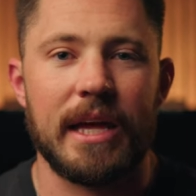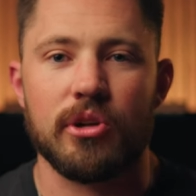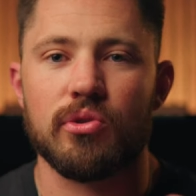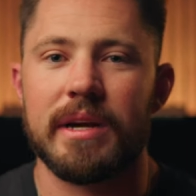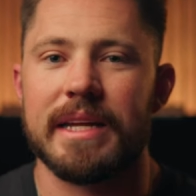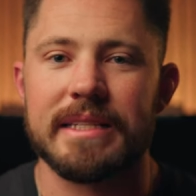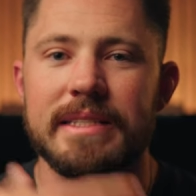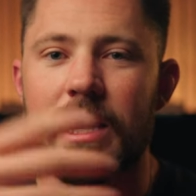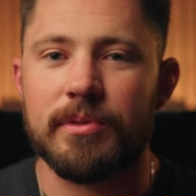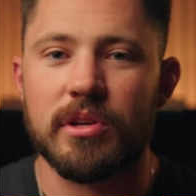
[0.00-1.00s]
and creating
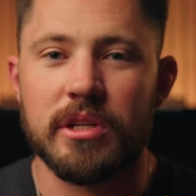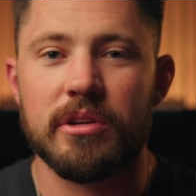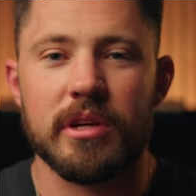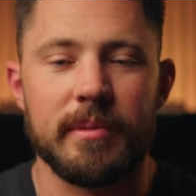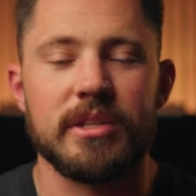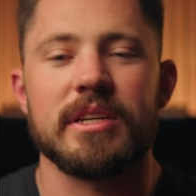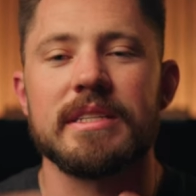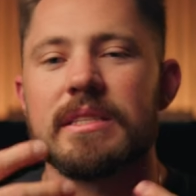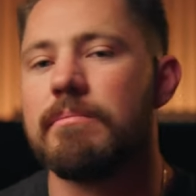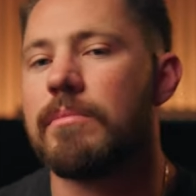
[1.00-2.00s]
depth in your image
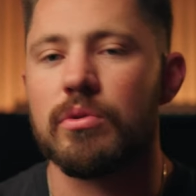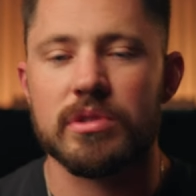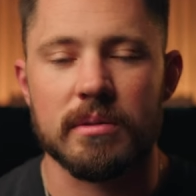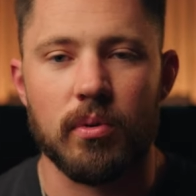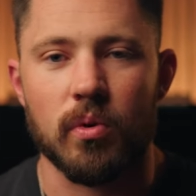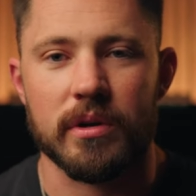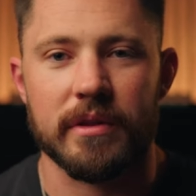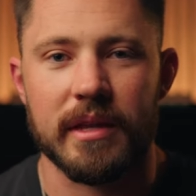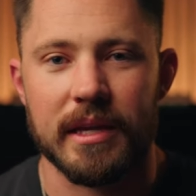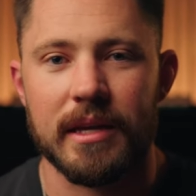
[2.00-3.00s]
is the most important
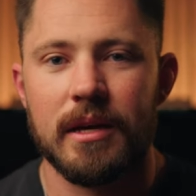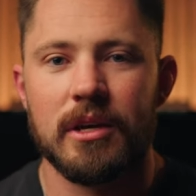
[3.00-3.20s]
thing.